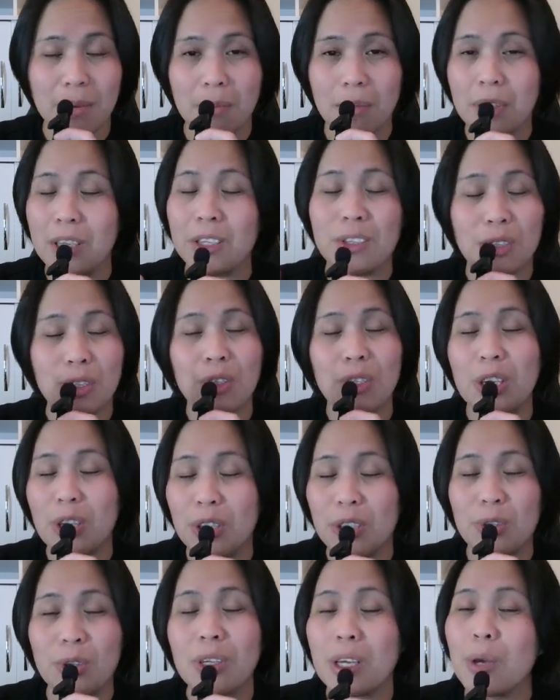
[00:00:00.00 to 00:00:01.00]

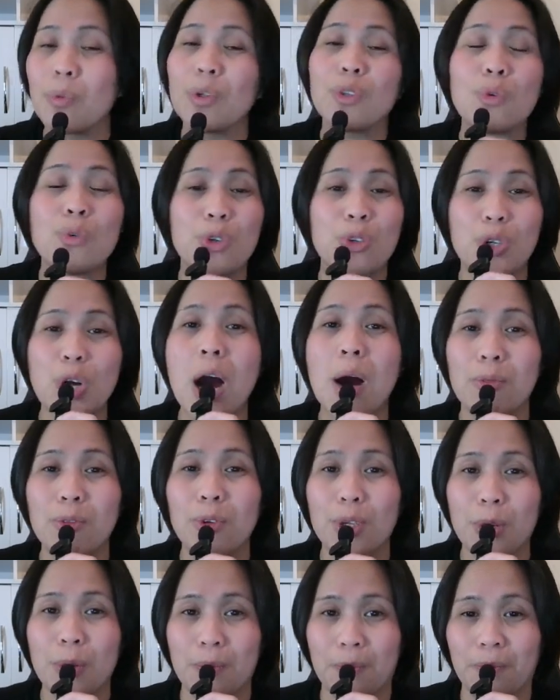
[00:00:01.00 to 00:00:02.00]
he will do the job for
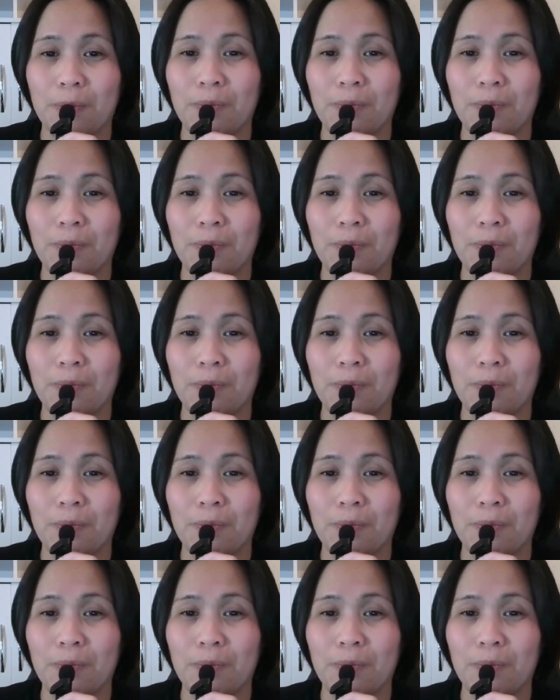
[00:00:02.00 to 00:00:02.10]
you.